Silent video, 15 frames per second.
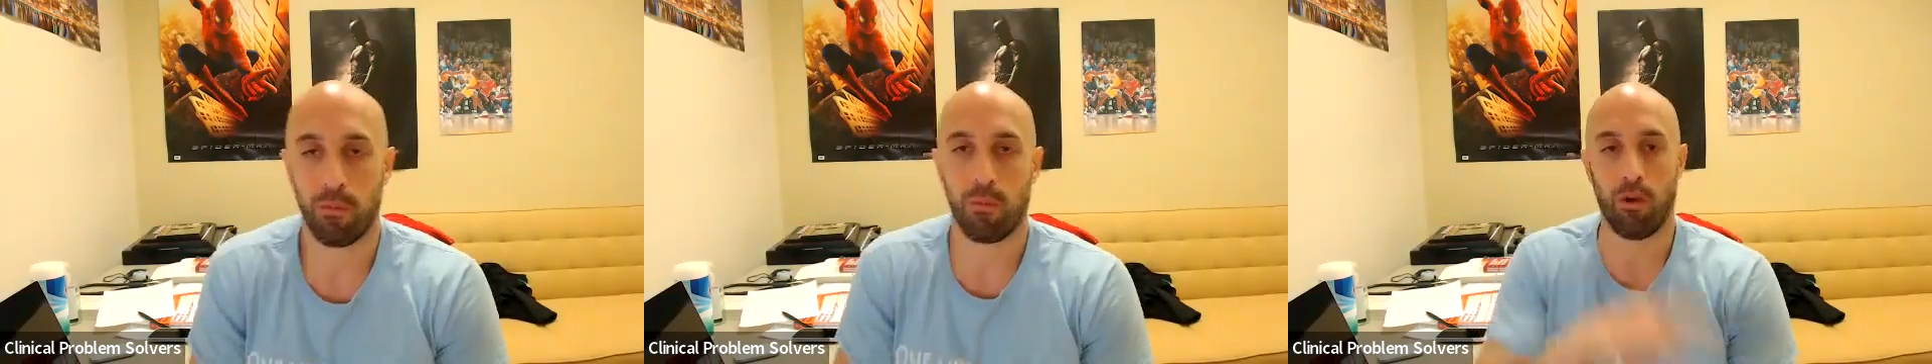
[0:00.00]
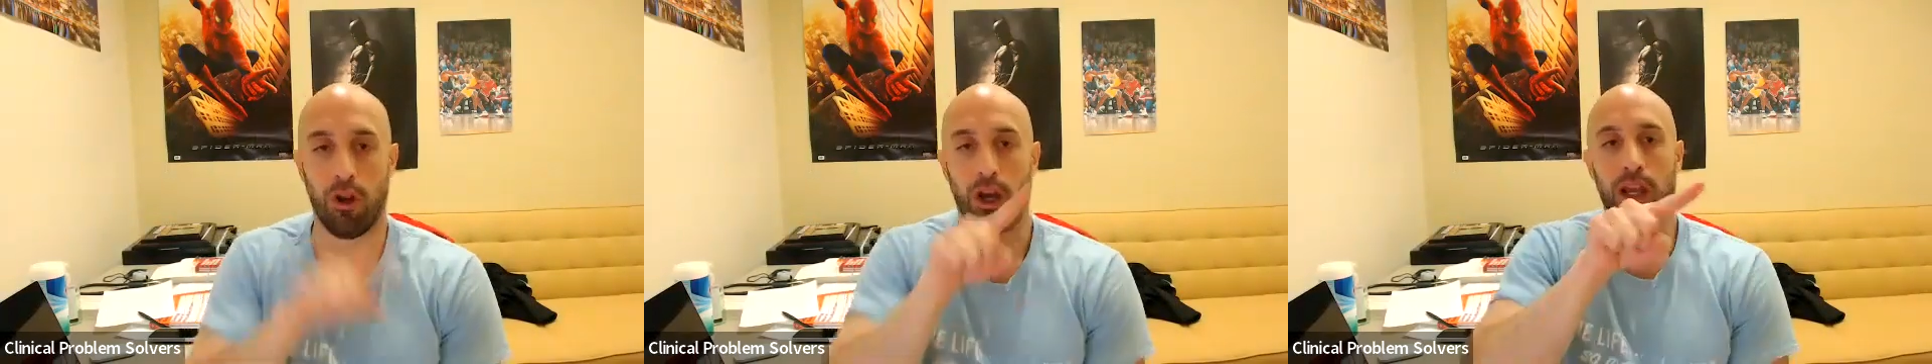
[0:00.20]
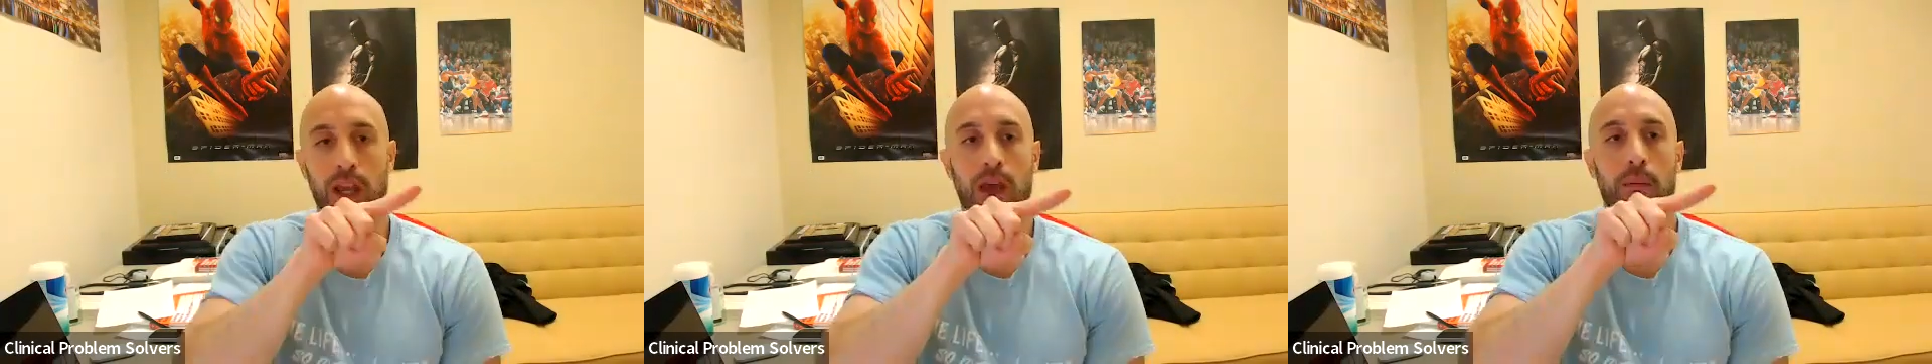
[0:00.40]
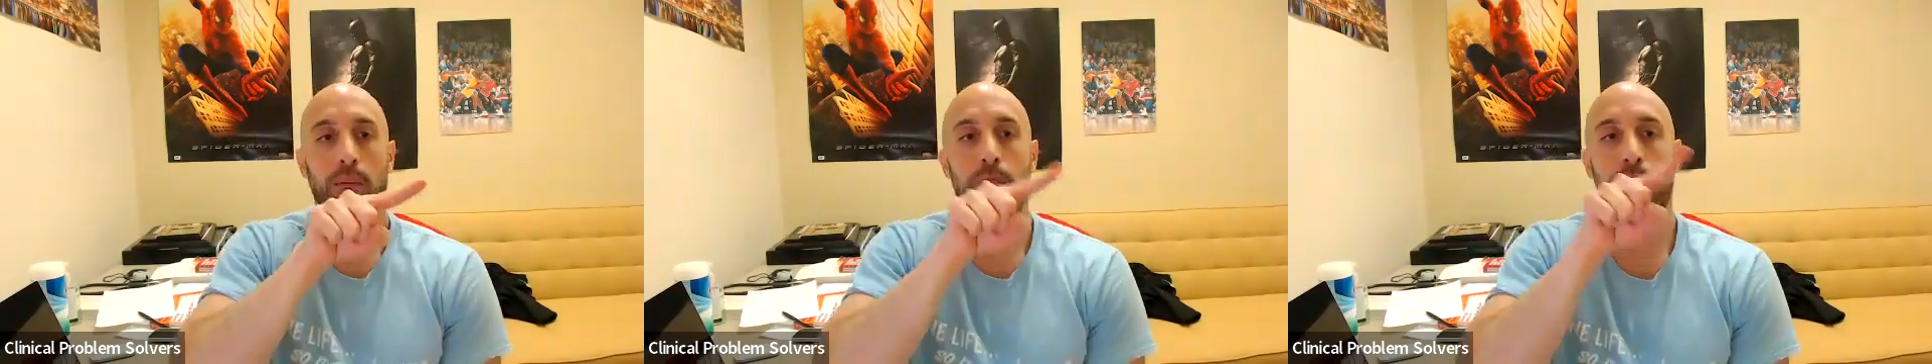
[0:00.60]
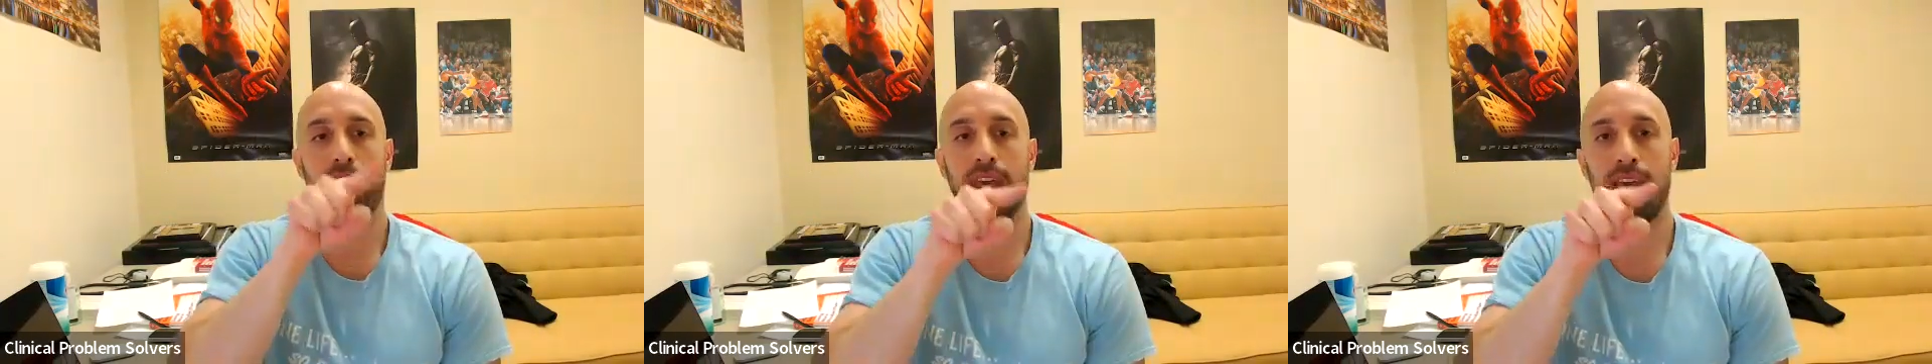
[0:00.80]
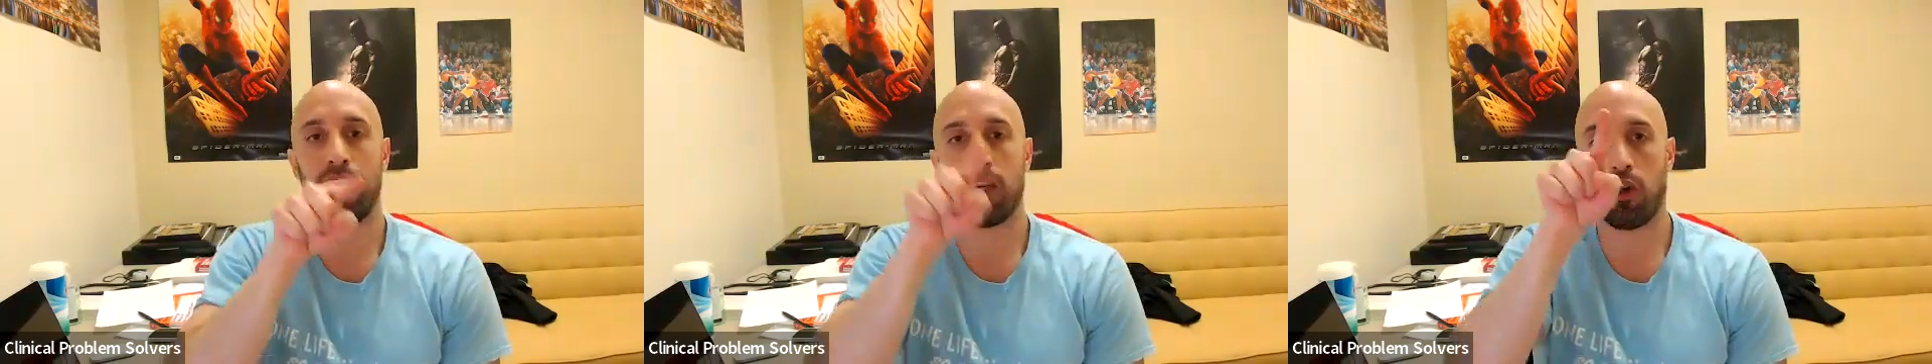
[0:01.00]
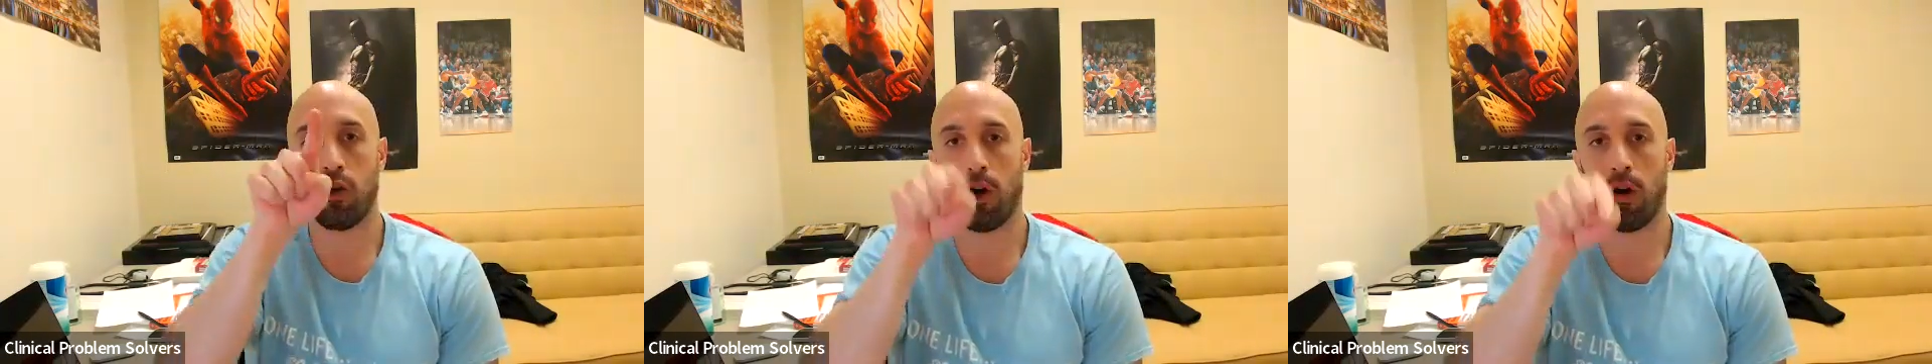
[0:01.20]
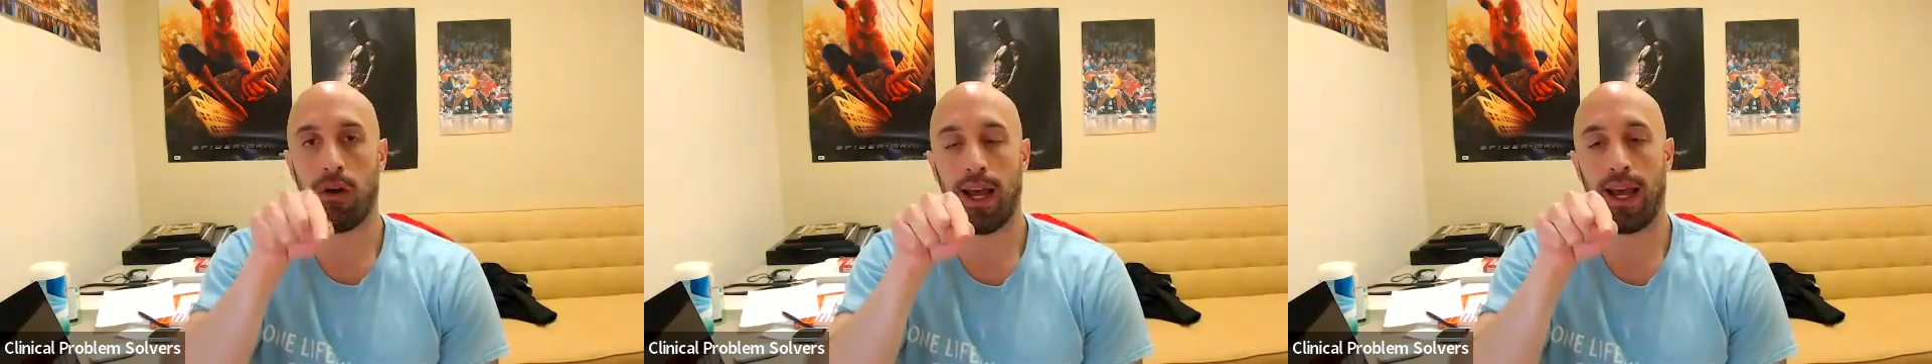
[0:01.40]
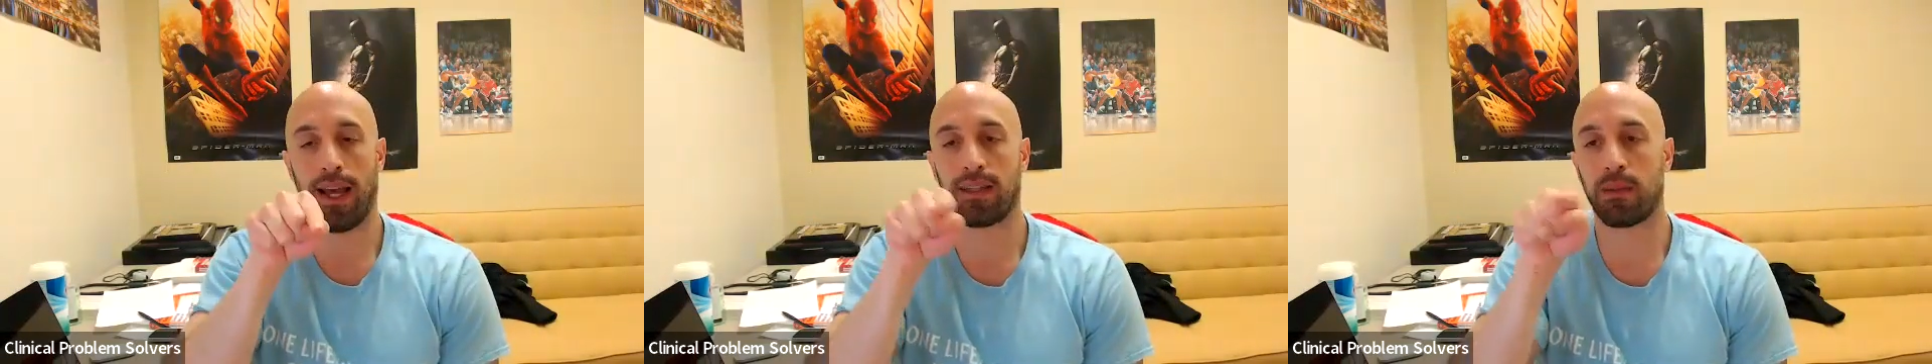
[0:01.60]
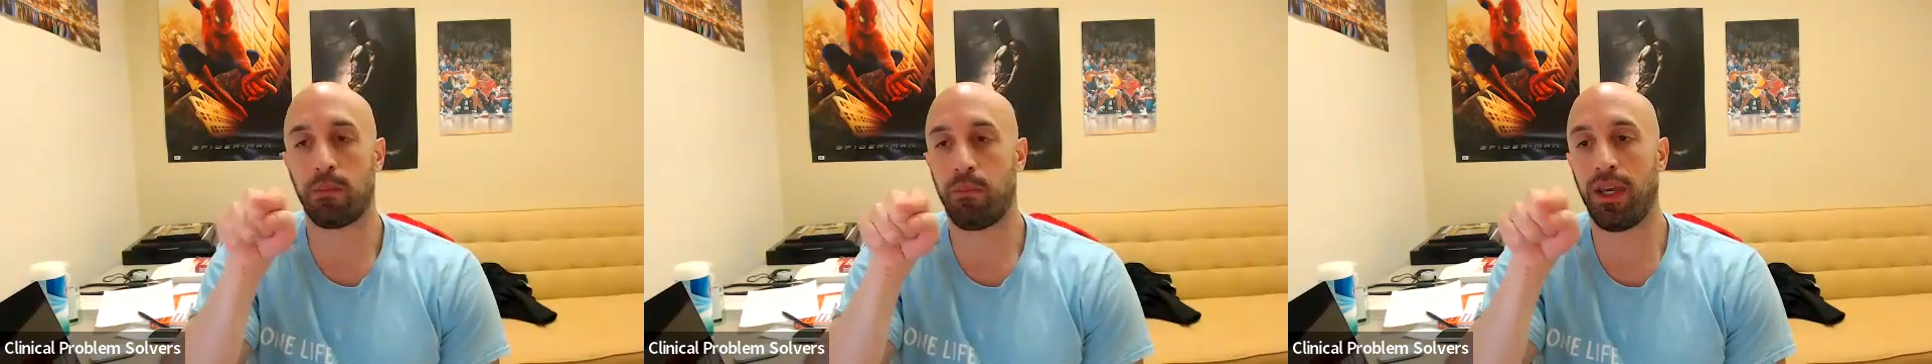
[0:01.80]
Look,
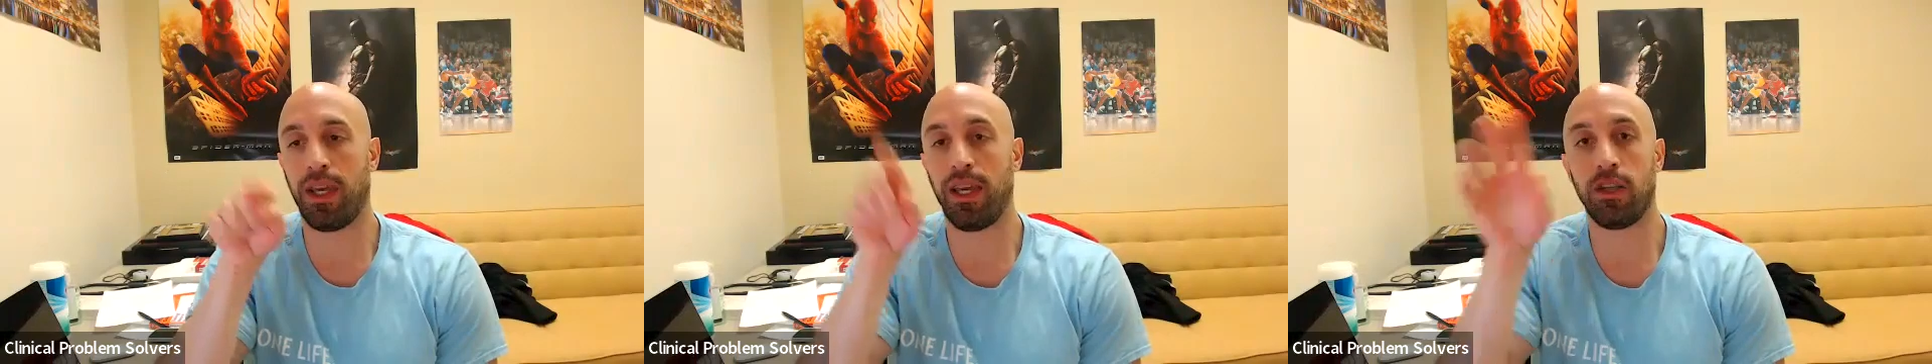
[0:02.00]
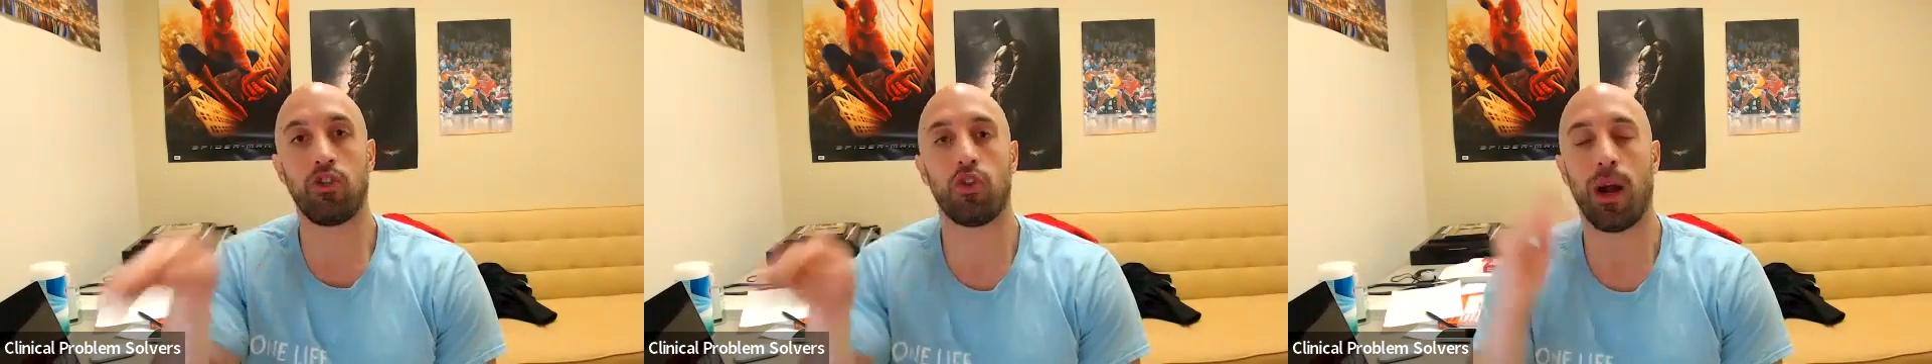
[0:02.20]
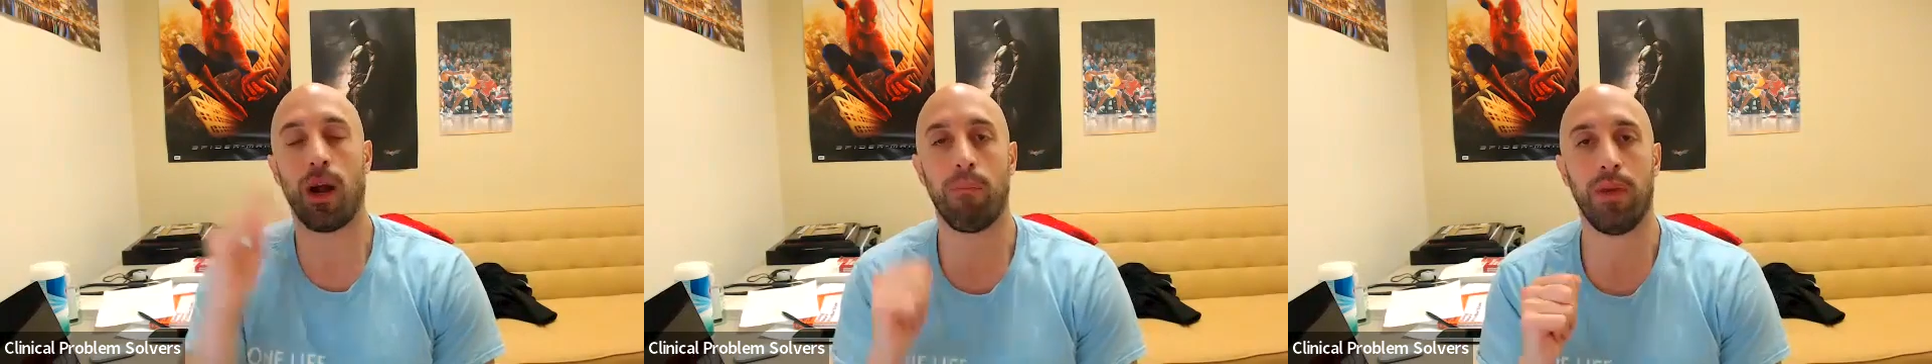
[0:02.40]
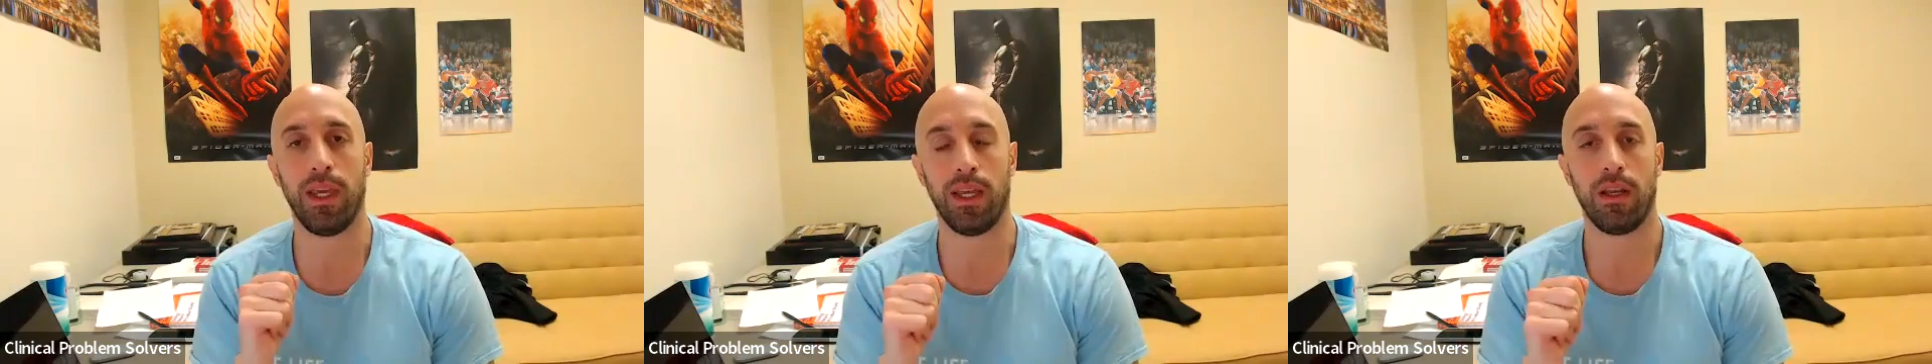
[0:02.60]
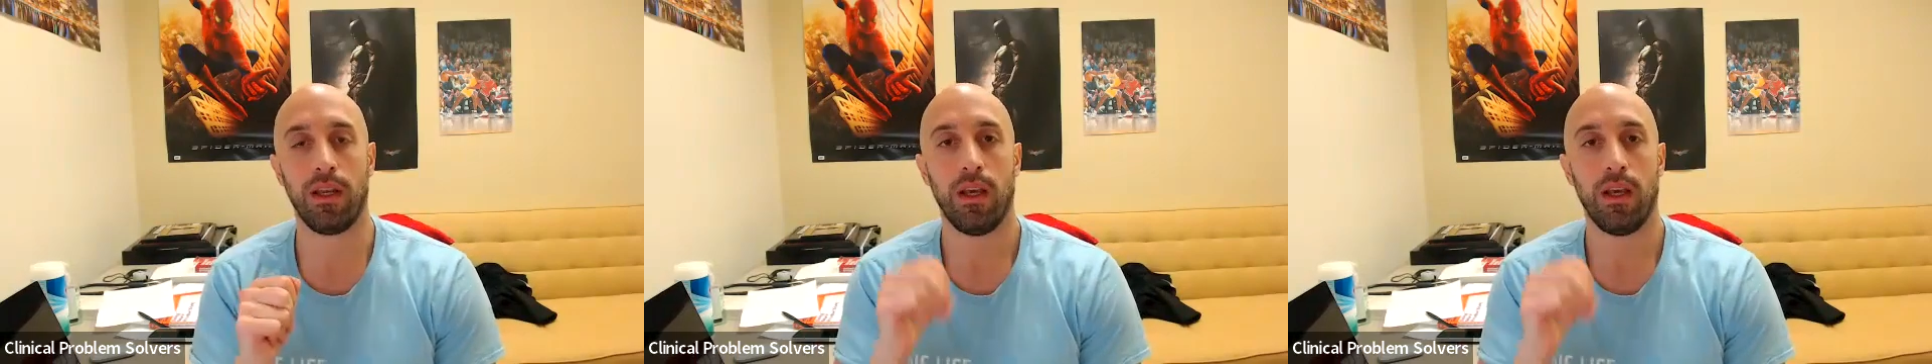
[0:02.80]
PQRS, P drop beat,